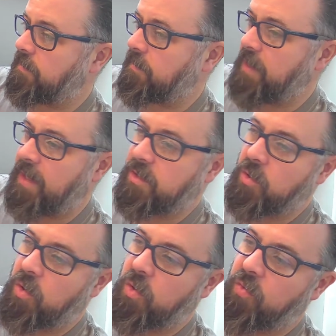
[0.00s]
Yeah,
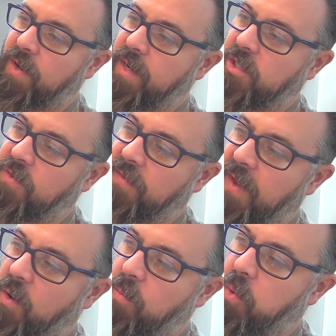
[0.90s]
so we've got a good range of
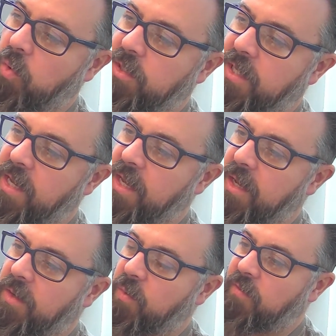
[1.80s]
outputs
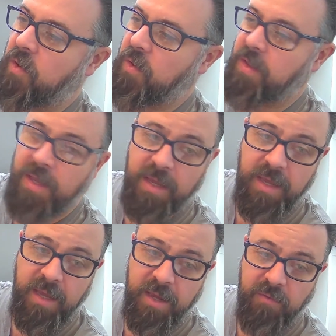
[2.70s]
here. We've got
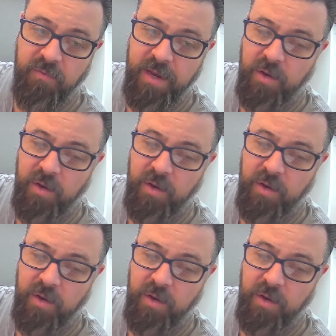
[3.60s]
the radio